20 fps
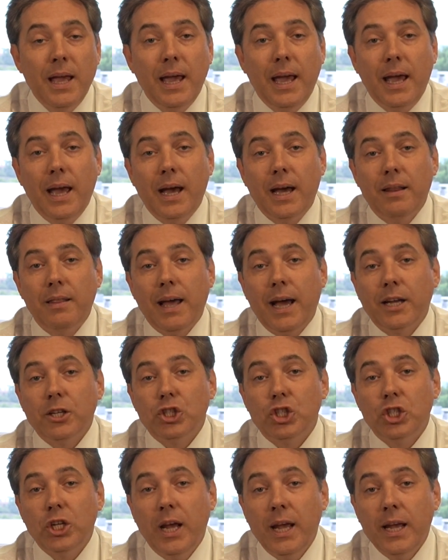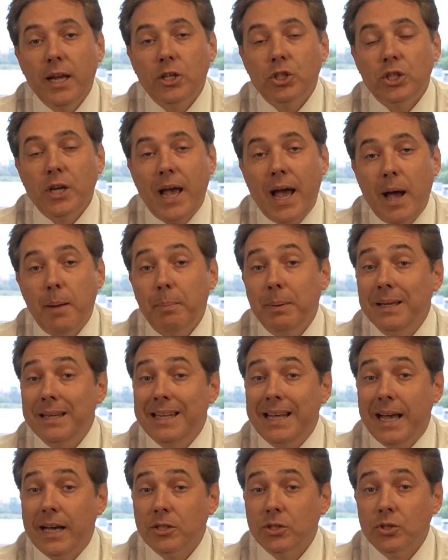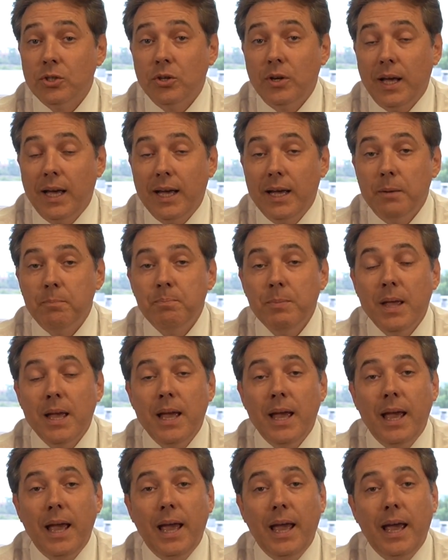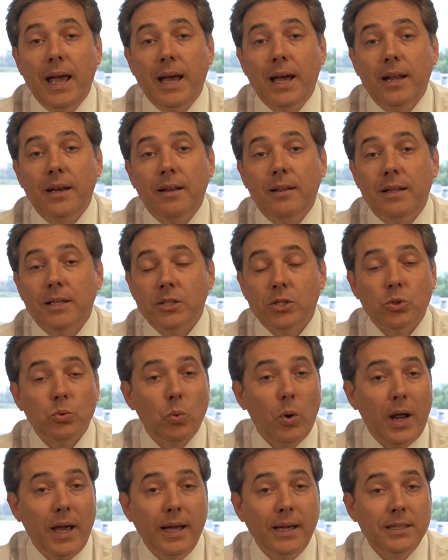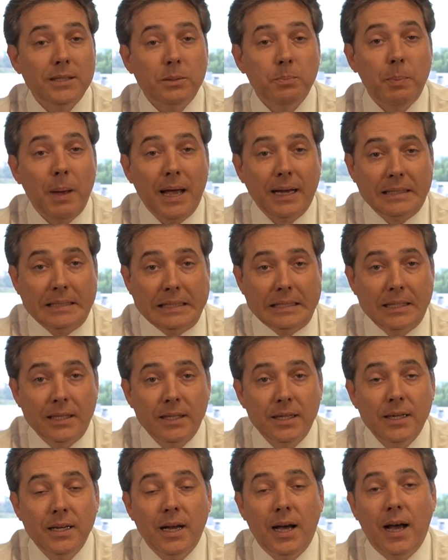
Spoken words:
And that change happened yesterday, and this is what I expected.